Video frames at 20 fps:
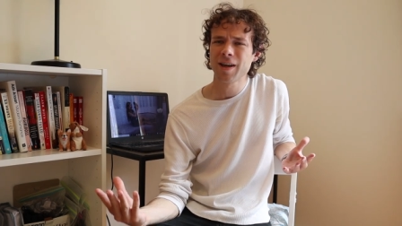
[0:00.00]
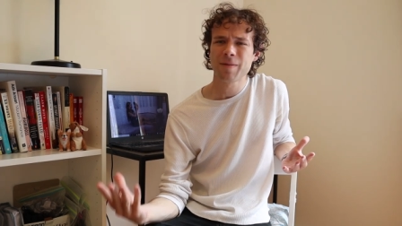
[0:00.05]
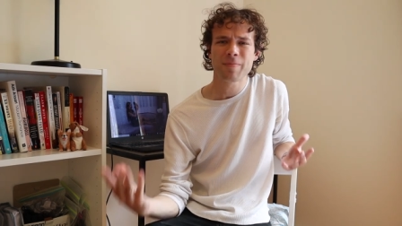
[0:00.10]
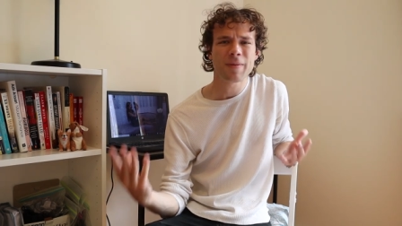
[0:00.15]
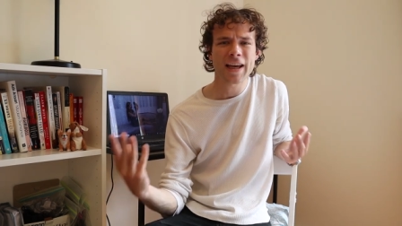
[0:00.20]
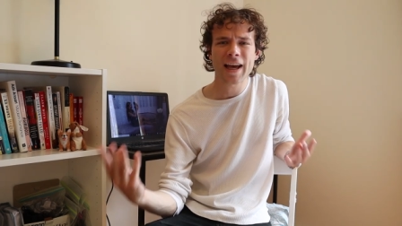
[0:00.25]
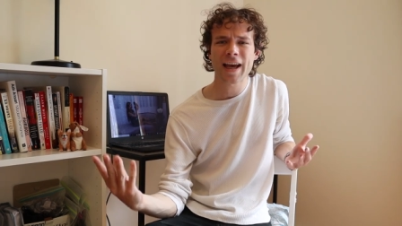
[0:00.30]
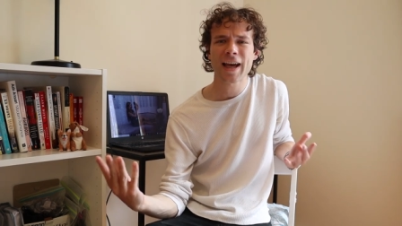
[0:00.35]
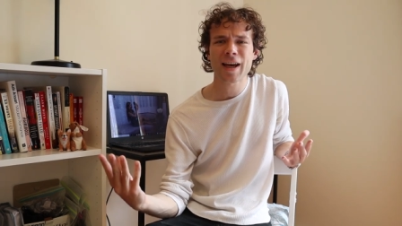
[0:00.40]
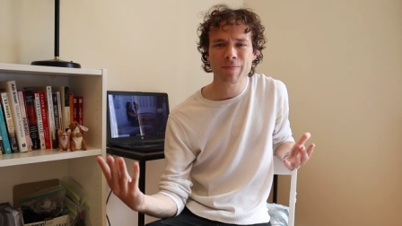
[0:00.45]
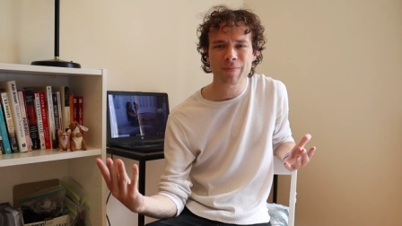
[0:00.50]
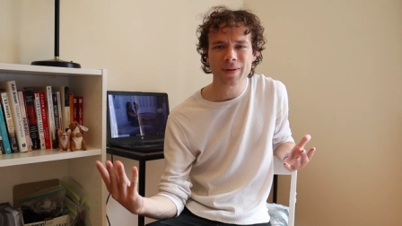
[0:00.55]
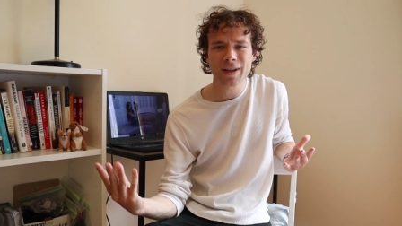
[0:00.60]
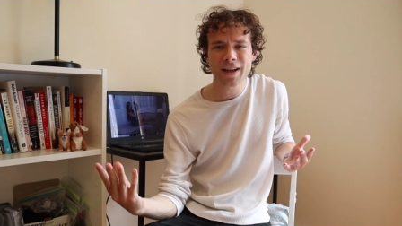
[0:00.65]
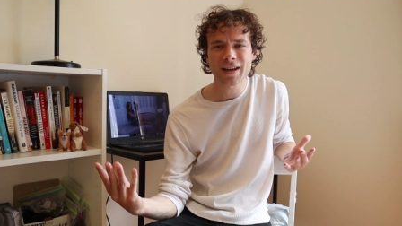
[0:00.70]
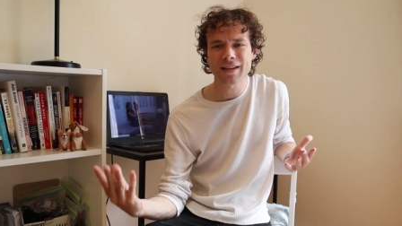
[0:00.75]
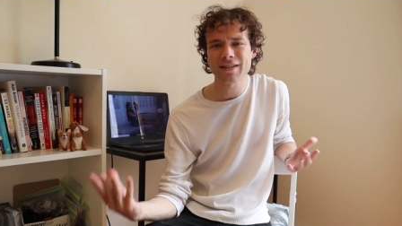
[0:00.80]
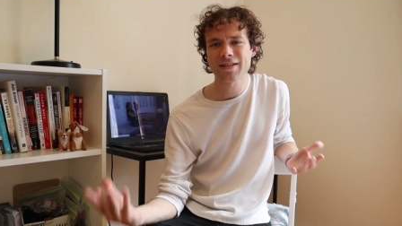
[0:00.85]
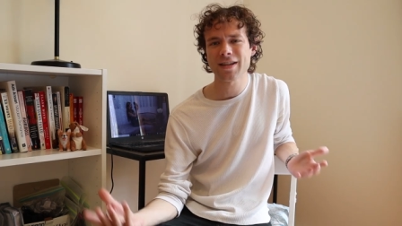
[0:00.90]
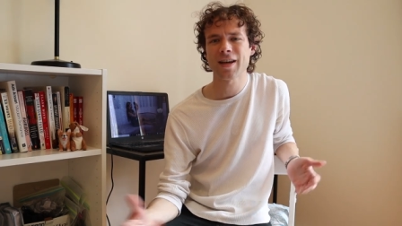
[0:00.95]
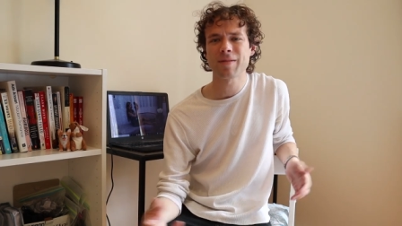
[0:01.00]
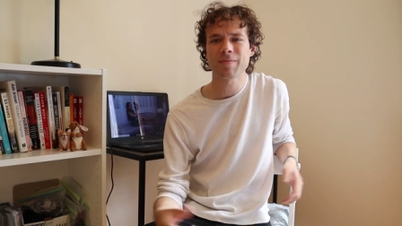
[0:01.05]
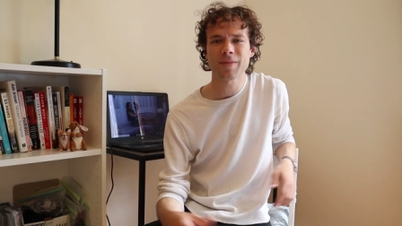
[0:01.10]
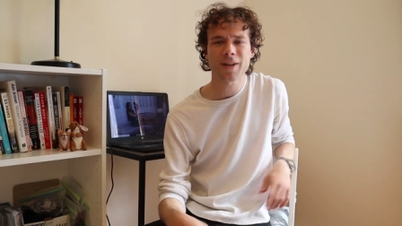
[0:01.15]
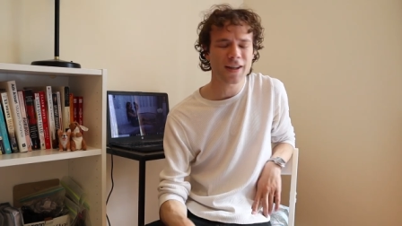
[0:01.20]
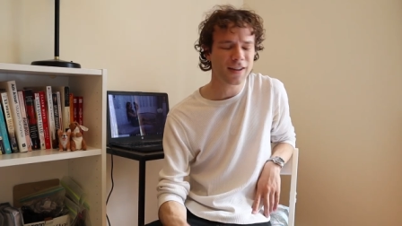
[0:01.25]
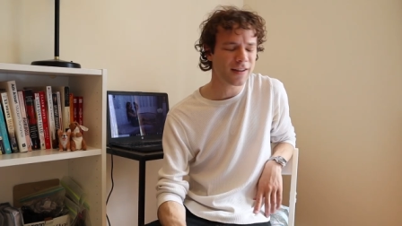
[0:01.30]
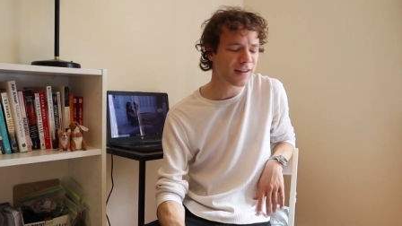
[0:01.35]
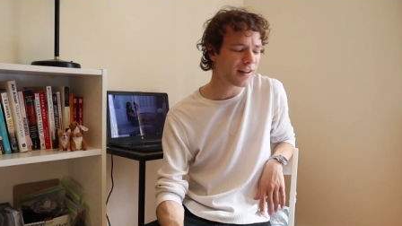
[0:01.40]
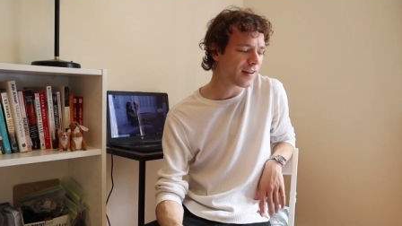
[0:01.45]
be happy at a time
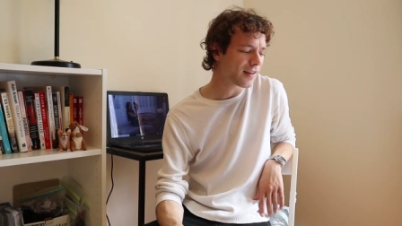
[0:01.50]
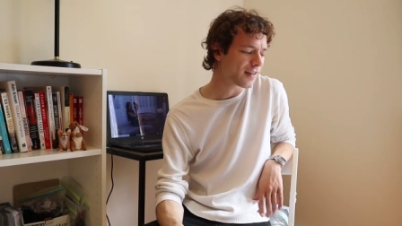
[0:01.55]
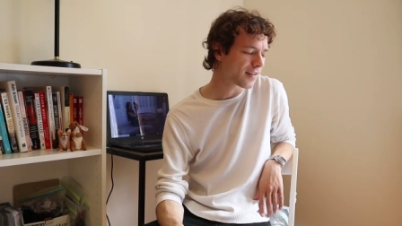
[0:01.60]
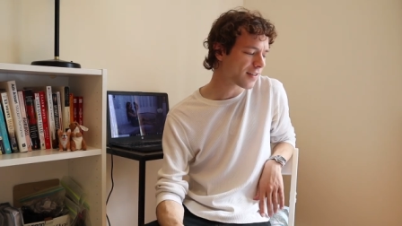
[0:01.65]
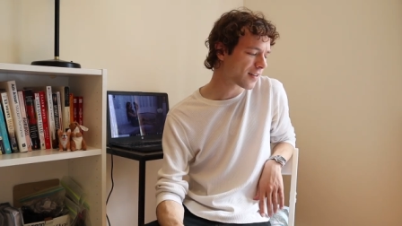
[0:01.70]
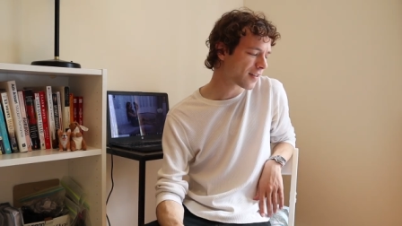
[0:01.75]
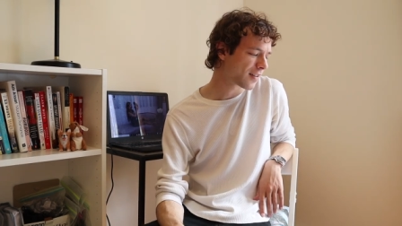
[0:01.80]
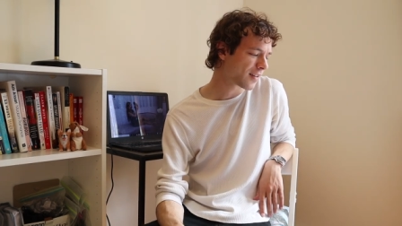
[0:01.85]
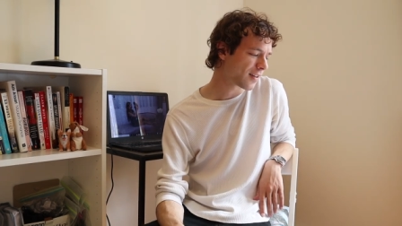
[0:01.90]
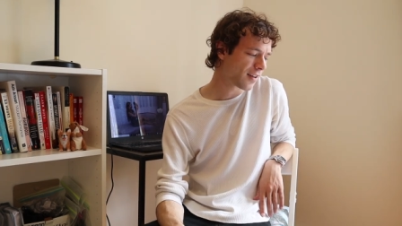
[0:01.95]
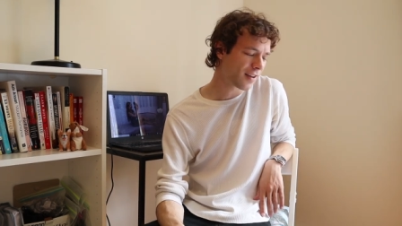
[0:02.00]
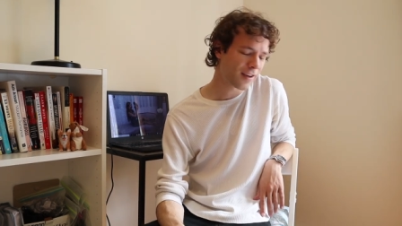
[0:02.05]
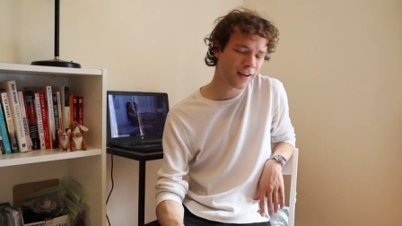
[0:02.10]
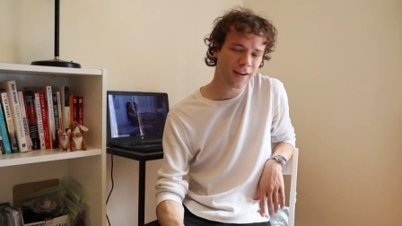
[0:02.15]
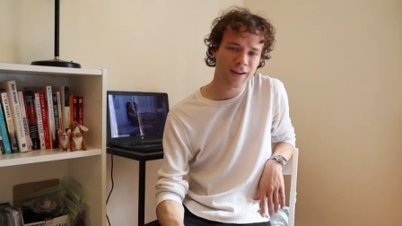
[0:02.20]
like this?